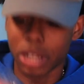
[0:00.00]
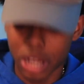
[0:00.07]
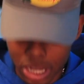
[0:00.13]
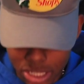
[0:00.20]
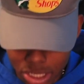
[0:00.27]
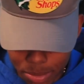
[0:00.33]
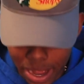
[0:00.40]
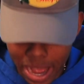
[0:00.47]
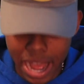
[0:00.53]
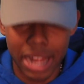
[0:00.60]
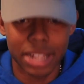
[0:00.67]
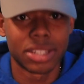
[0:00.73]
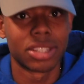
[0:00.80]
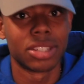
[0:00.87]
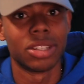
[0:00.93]
We got some
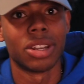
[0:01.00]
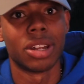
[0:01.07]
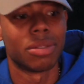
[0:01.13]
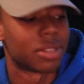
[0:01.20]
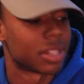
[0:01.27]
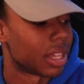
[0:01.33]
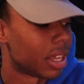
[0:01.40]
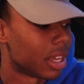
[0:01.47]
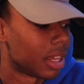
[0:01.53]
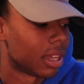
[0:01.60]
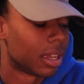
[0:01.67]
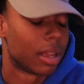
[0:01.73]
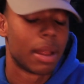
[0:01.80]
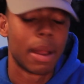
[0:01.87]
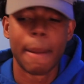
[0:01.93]
hats, you know what I'm
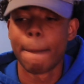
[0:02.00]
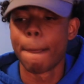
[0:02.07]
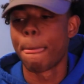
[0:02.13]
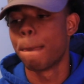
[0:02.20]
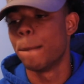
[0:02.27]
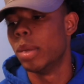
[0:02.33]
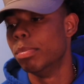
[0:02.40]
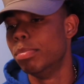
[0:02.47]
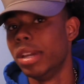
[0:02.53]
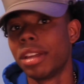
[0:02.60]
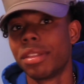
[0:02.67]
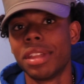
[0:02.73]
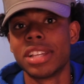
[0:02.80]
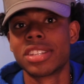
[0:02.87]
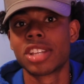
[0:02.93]
saying?
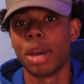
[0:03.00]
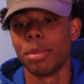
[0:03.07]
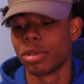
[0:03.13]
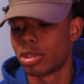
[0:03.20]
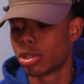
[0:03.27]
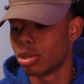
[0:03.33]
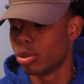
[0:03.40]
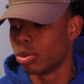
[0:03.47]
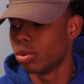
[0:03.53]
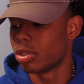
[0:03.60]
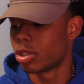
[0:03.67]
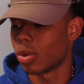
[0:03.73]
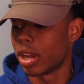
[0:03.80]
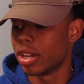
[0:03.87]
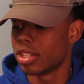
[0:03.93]
Big things coming soon,
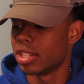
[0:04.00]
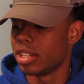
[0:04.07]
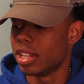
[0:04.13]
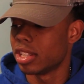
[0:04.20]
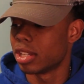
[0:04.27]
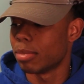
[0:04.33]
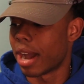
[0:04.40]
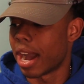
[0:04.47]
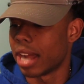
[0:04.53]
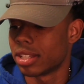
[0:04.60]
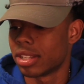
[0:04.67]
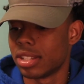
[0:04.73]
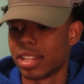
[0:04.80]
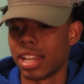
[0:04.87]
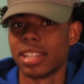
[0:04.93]
so I just needed some
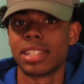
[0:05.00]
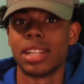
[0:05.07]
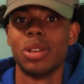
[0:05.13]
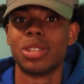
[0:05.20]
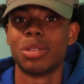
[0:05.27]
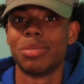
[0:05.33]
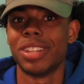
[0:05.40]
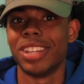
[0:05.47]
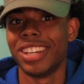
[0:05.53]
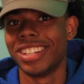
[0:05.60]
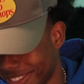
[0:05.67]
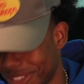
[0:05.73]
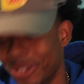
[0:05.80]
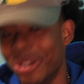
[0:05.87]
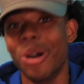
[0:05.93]
hats to test out some
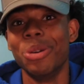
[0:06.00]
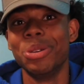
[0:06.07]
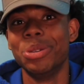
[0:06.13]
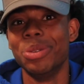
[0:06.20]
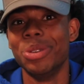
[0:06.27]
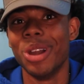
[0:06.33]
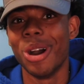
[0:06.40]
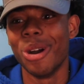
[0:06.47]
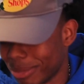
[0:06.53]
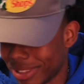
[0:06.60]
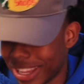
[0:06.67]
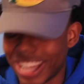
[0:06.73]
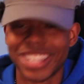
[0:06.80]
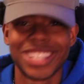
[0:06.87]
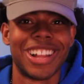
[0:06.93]
things. You know,
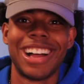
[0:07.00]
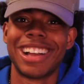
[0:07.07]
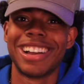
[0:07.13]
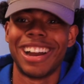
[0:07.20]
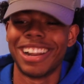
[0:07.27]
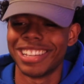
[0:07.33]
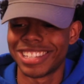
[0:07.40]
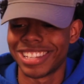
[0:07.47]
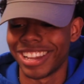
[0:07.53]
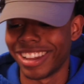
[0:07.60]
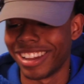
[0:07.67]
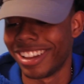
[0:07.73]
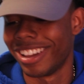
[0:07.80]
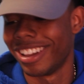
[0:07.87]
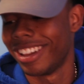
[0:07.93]
that's all I gotta say.